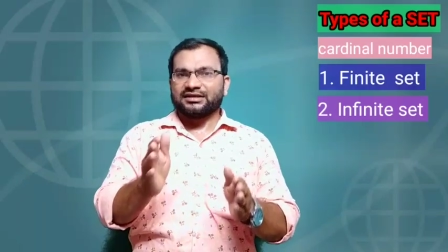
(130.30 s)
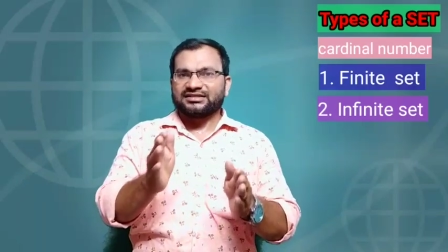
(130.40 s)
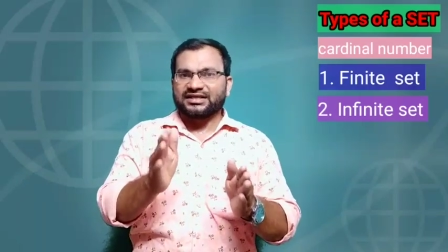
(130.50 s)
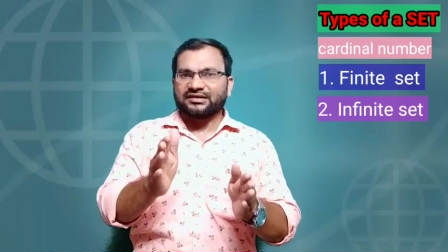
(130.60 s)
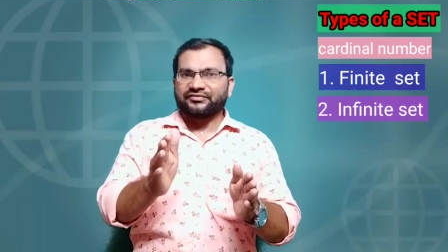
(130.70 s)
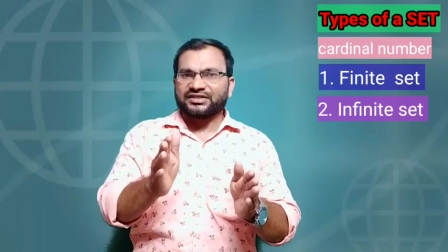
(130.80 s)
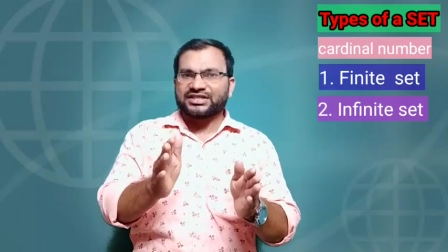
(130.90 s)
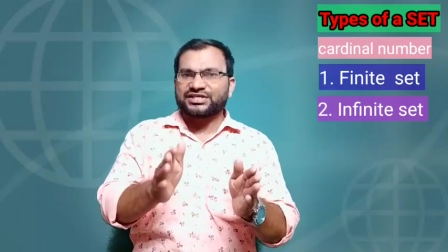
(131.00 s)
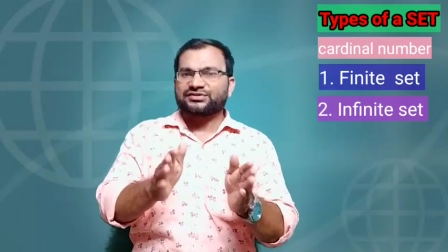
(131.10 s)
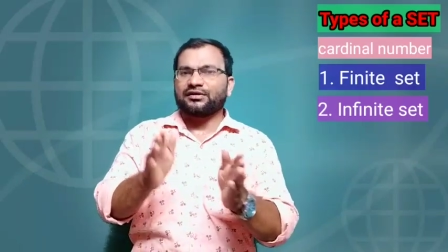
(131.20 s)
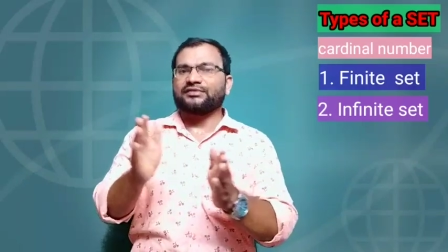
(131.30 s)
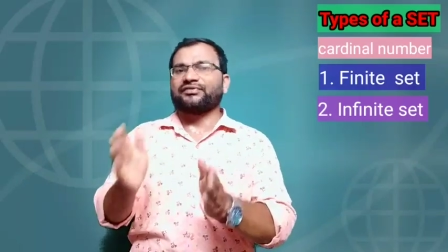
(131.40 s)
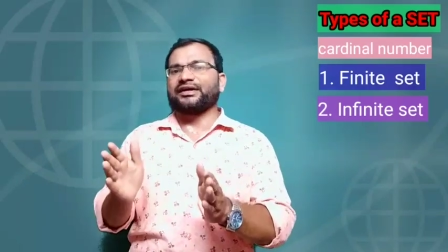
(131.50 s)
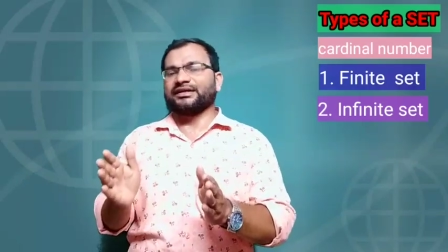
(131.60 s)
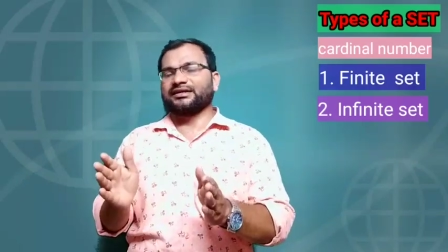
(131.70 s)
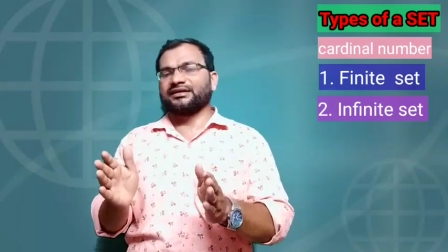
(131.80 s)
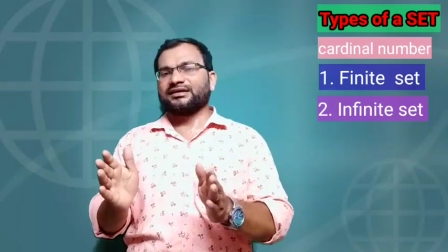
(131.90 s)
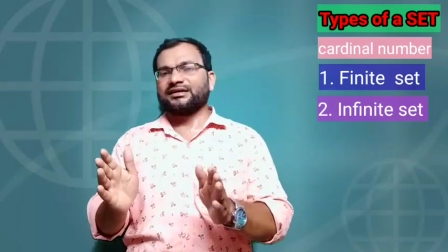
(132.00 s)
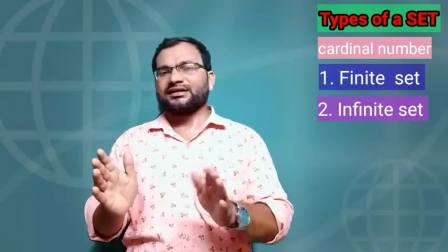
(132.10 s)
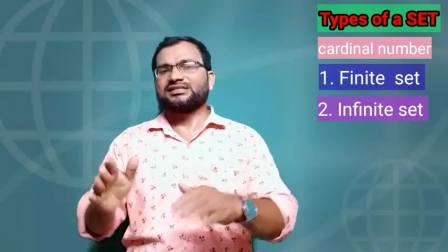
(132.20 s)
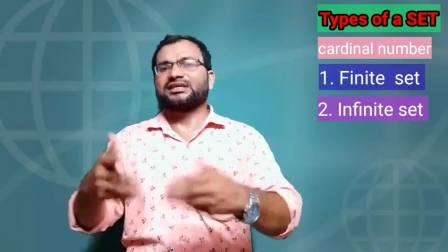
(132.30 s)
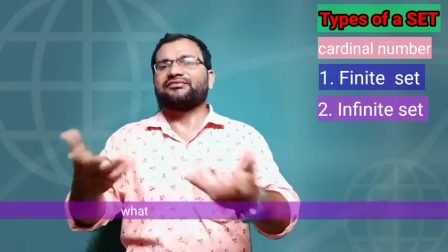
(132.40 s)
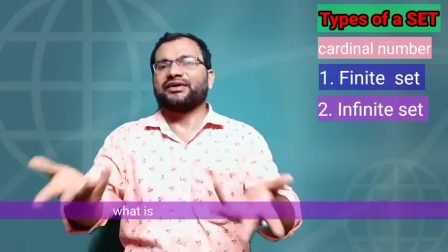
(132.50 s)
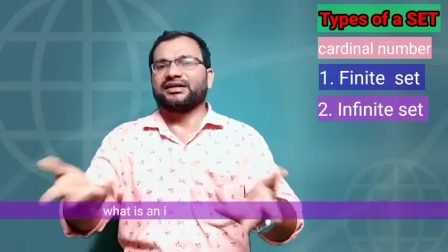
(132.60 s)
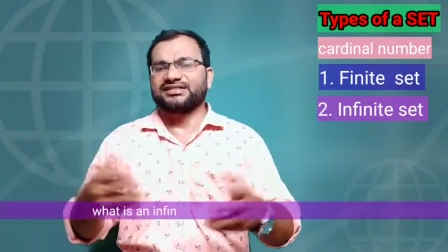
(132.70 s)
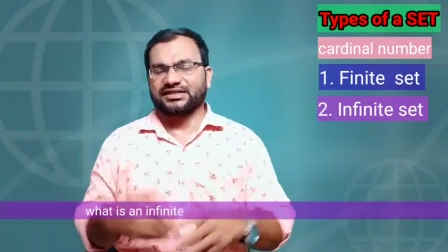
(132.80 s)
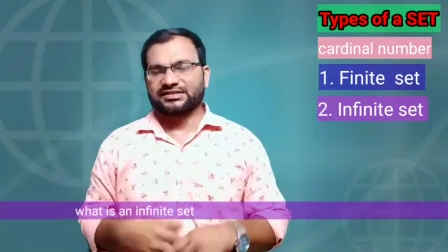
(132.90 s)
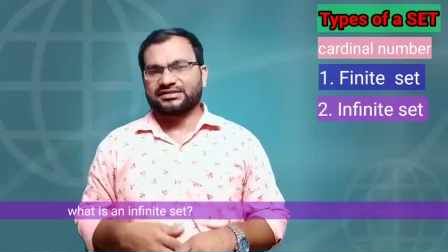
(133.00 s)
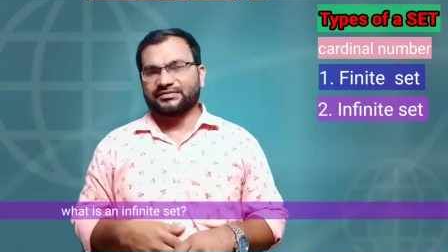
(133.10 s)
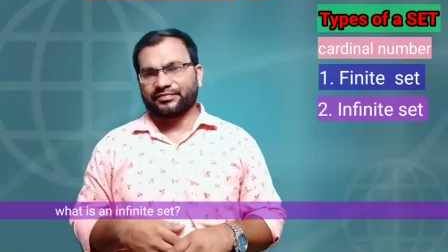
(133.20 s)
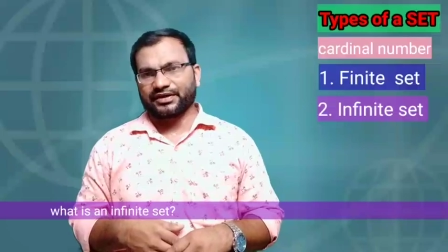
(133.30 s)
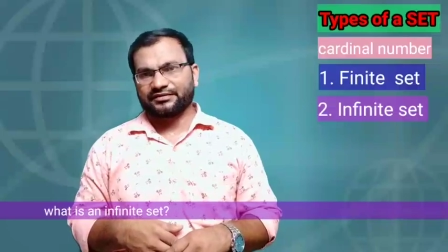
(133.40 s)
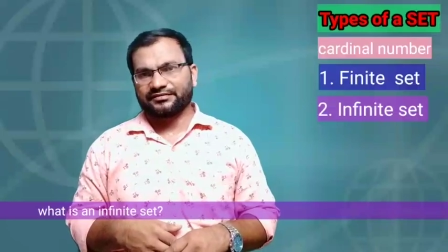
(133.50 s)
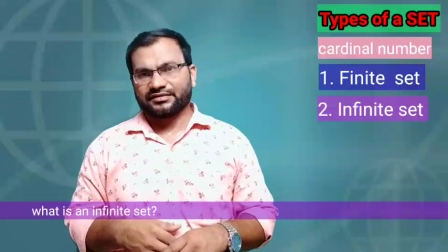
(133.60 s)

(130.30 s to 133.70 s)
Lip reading: a set which is not finite is infinite set simply.